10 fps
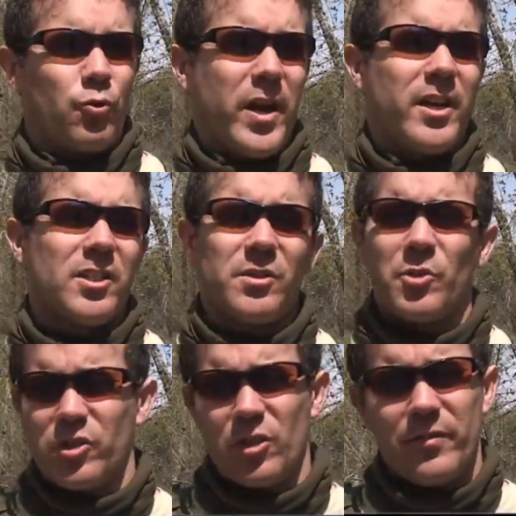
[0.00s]
Great
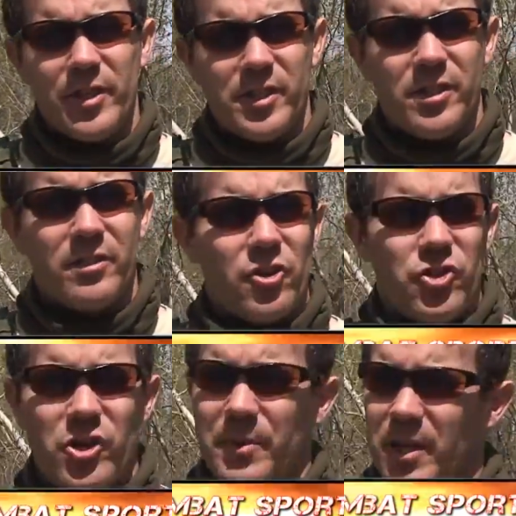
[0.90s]
customer service. Their
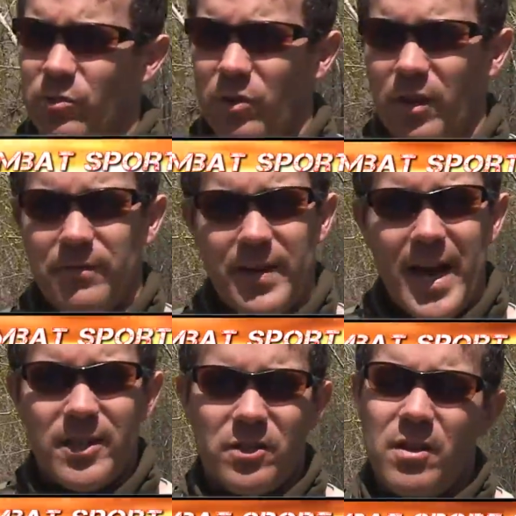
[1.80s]
shipping is really
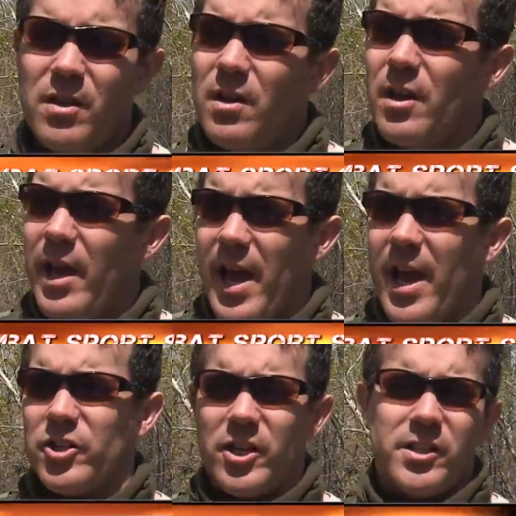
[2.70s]
fast,
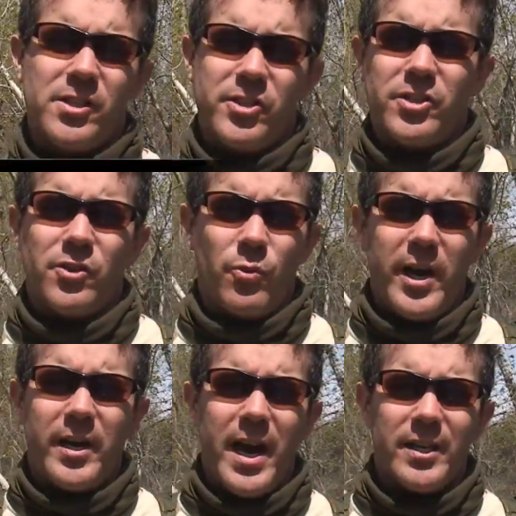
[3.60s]
and Justin's just a
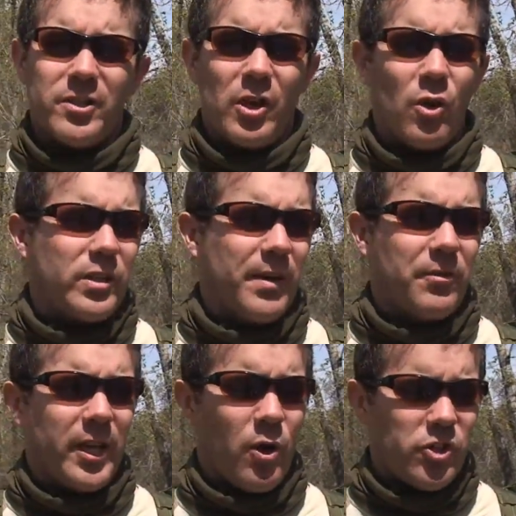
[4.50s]
great guy. So
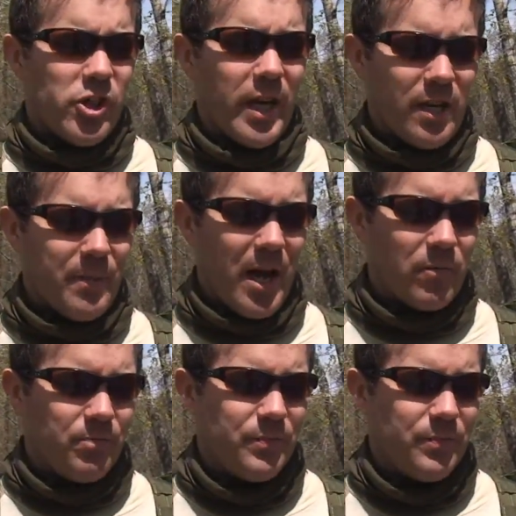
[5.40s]
definitely go and check them out.